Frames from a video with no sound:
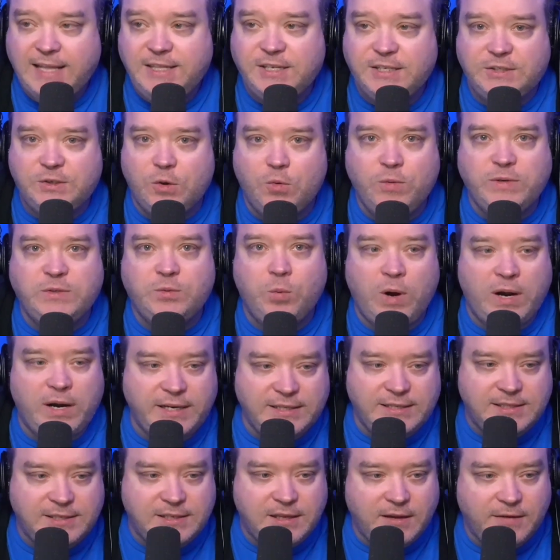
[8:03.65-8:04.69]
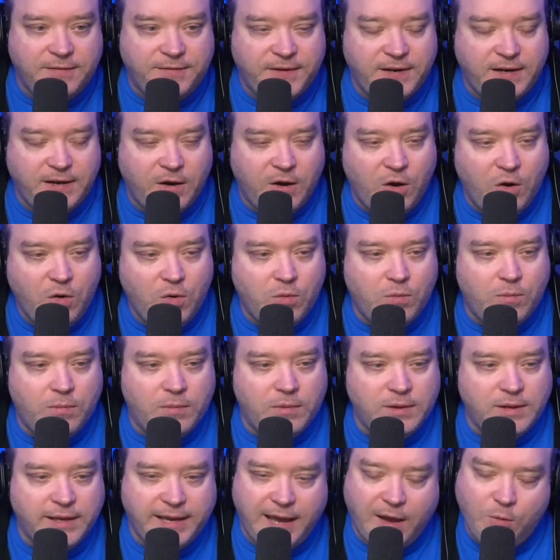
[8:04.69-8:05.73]
i just always wanted stuff at home
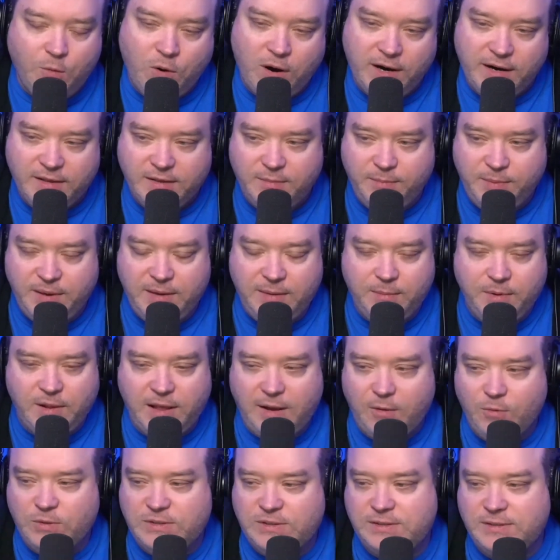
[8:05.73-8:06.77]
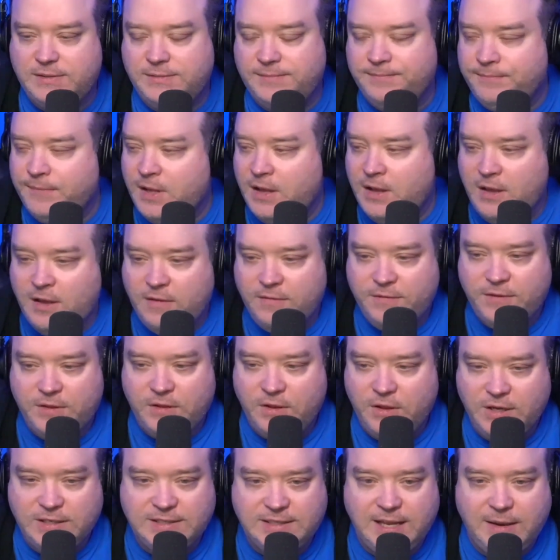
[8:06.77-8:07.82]
like i wanted to be able i was for the
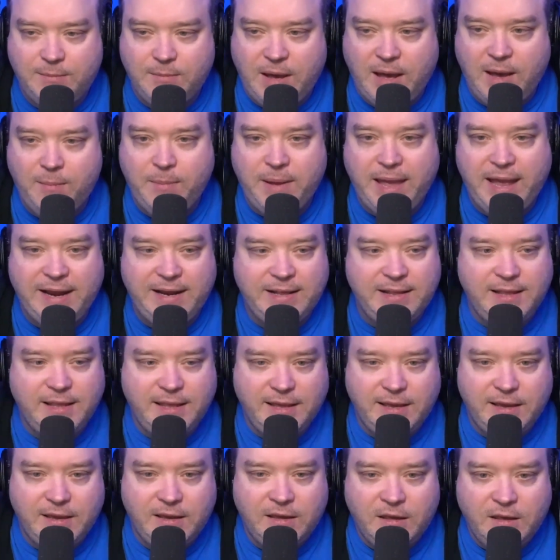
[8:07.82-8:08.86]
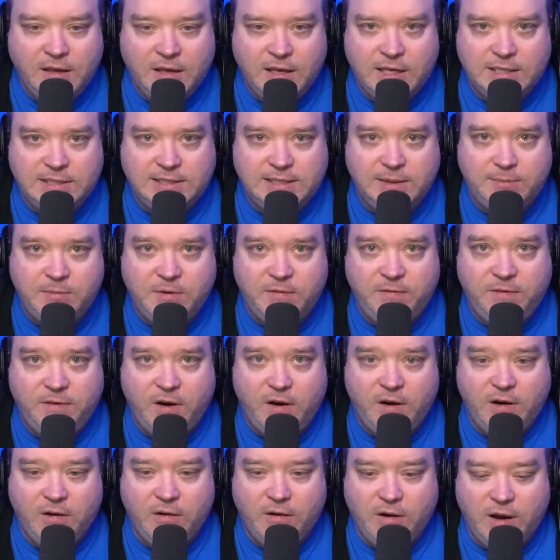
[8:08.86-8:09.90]
longest time i'm editing some of
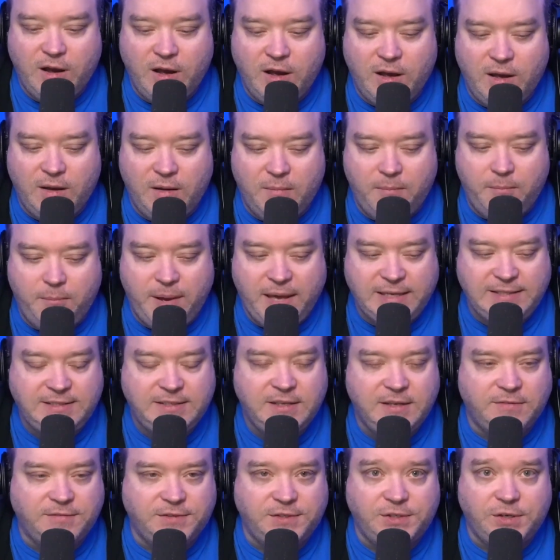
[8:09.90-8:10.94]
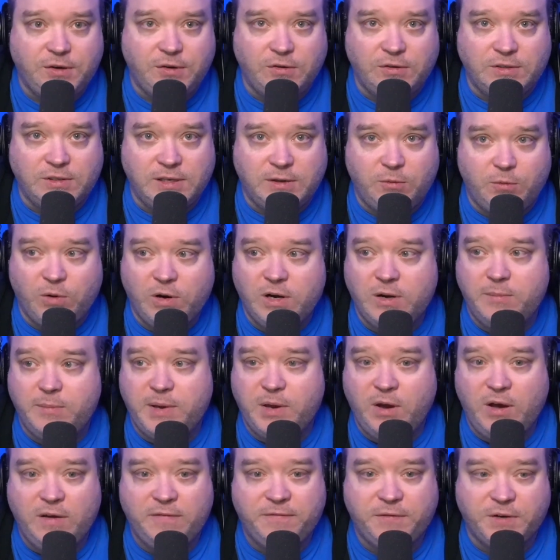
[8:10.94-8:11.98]
our uh, best of shows like we're going to be
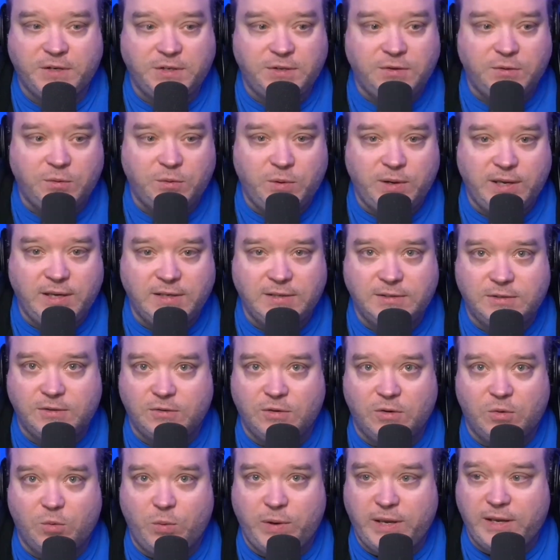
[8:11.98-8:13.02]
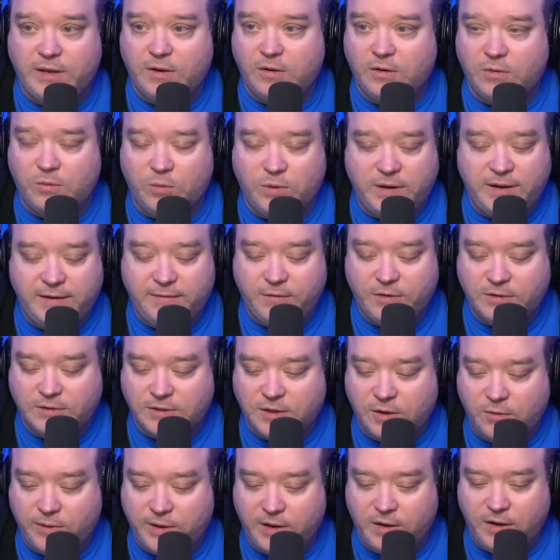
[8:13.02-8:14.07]
off for two weeks or a week or whatever is
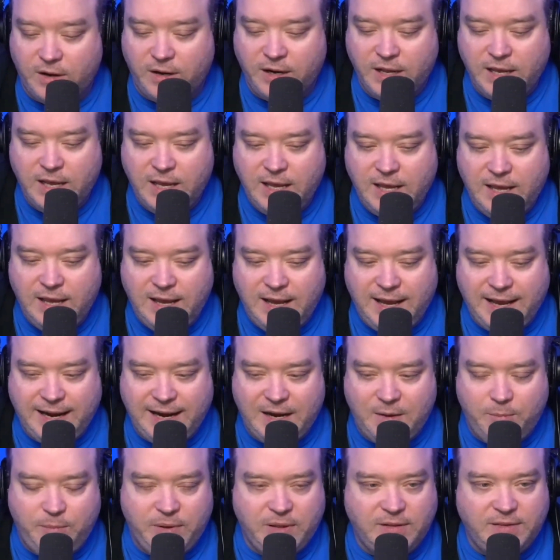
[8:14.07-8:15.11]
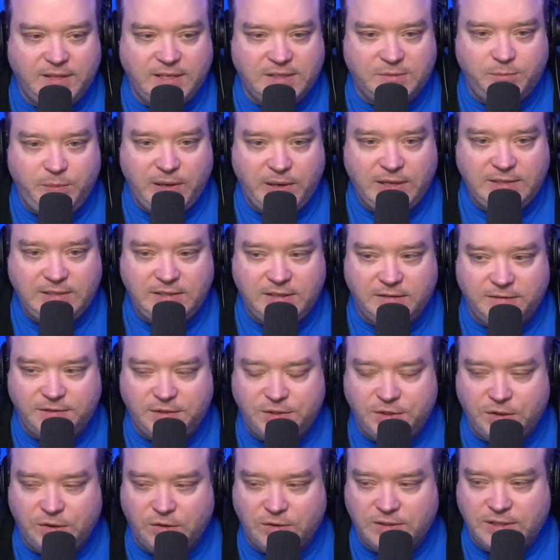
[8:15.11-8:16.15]
going on I got to build these best of
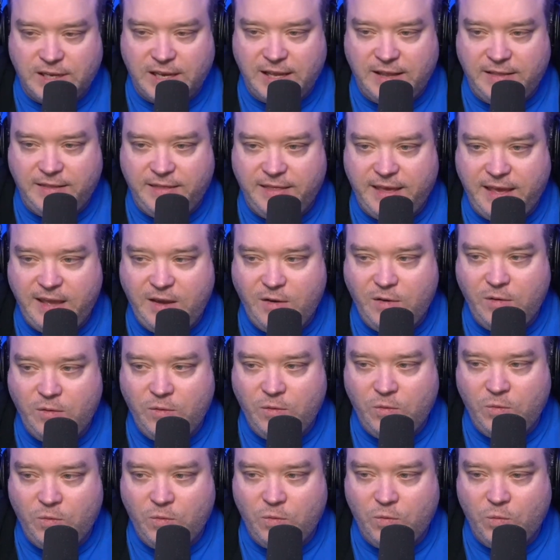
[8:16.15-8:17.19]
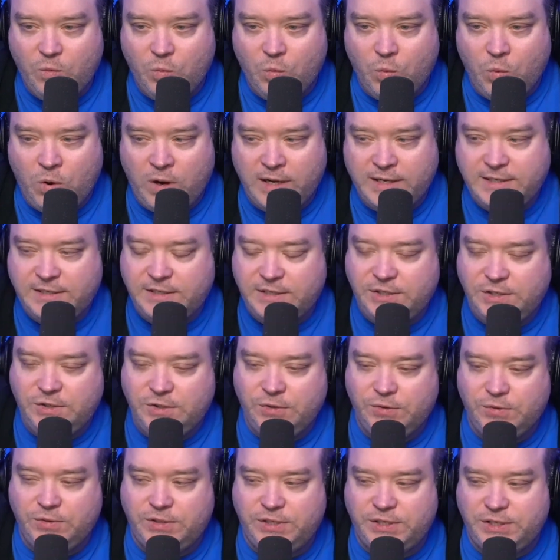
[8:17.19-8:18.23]
shows. And they want
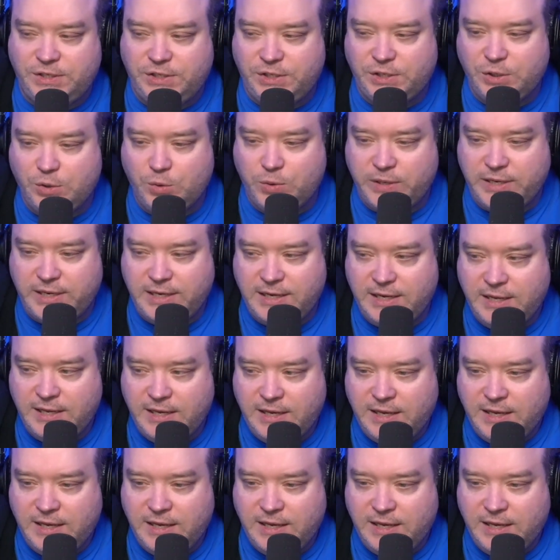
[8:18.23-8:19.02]
you to do it